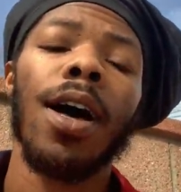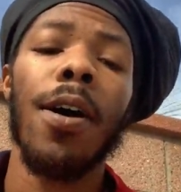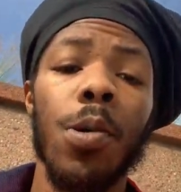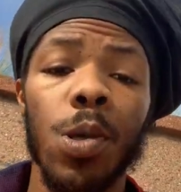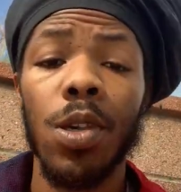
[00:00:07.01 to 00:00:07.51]
I
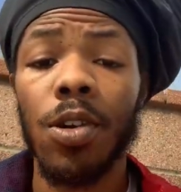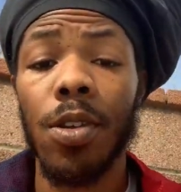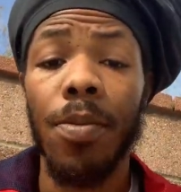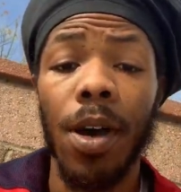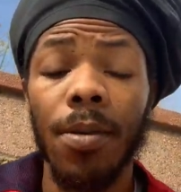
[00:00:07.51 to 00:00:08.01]
was just talking to
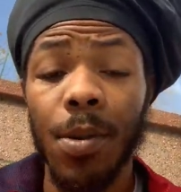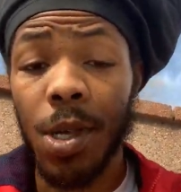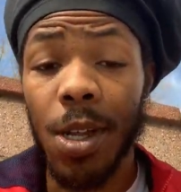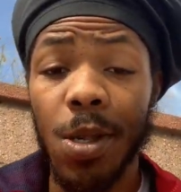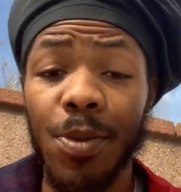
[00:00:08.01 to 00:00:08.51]
Pop. I was
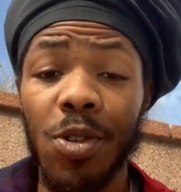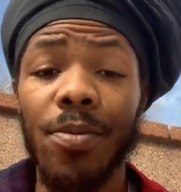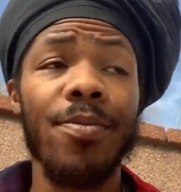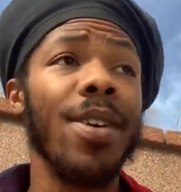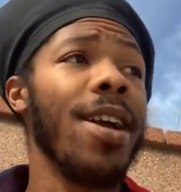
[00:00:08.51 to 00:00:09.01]
trying to smoke,
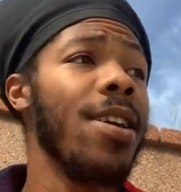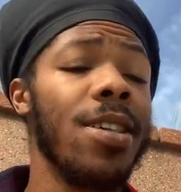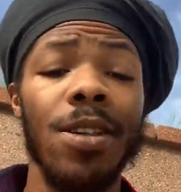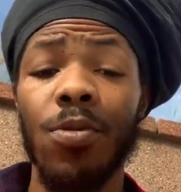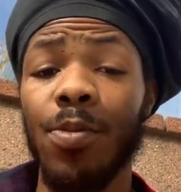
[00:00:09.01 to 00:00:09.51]
but I guess
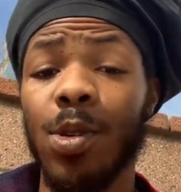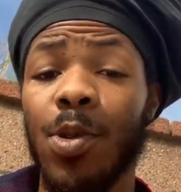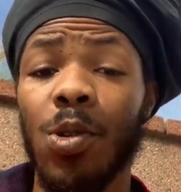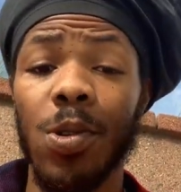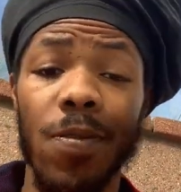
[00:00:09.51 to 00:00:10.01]
he didn't want me
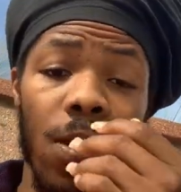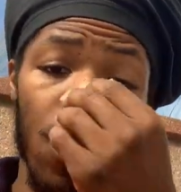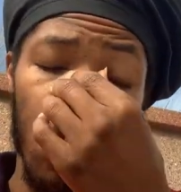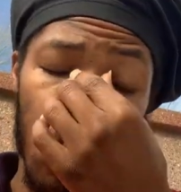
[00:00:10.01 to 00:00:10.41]
smoking this video.